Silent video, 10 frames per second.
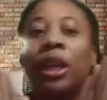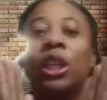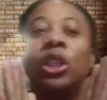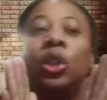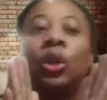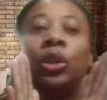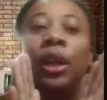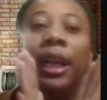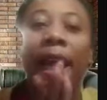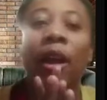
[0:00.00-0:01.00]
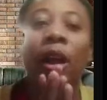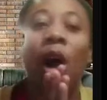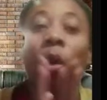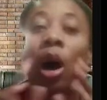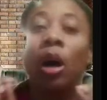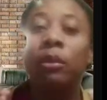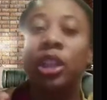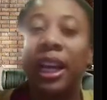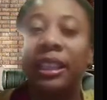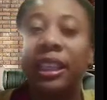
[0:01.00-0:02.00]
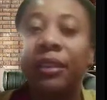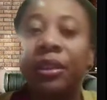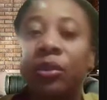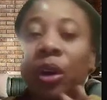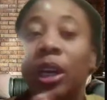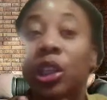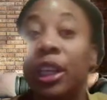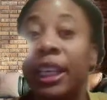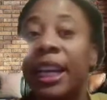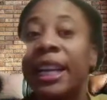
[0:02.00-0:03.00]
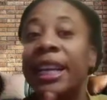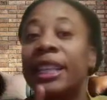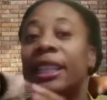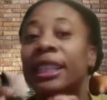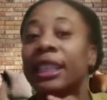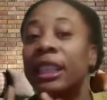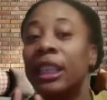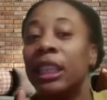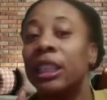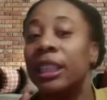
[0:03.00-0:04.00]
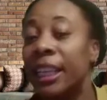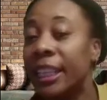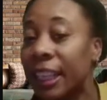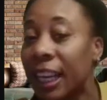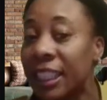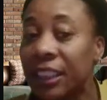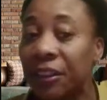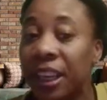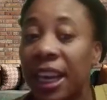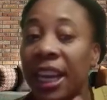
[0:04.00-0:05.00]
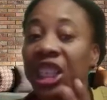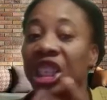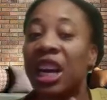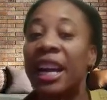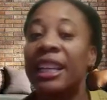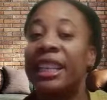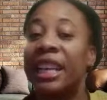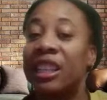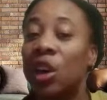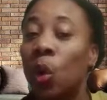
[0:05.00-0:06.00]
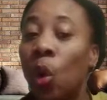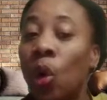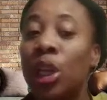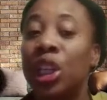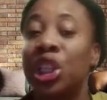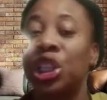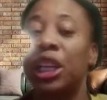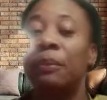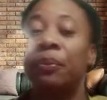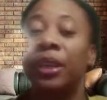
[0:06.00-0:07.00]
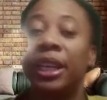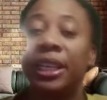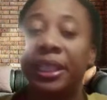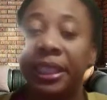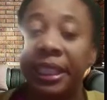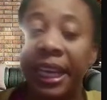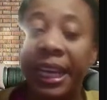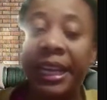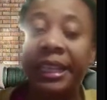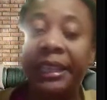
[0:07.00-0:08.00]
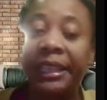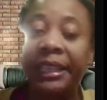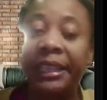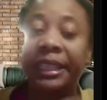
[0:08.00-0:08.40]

So, today, our objectives for today is data classification, data ownership, data states, data